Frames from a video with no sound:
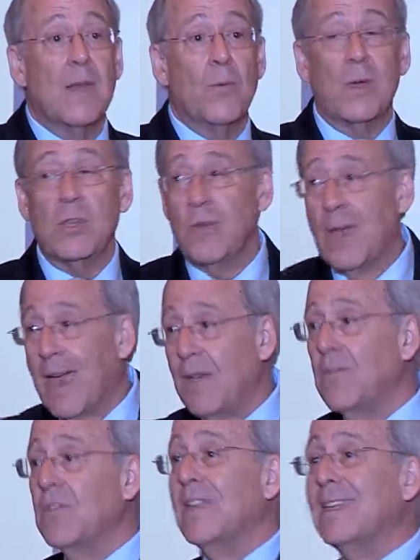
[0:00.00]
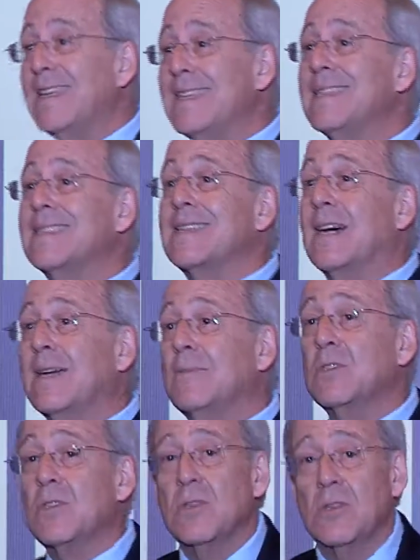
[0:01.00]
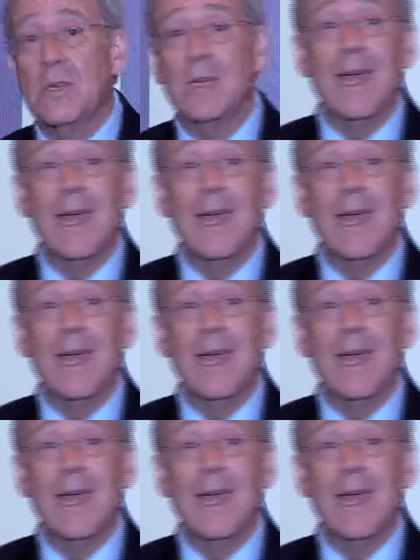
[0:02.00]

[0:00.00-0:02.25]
When you have the least time to do it,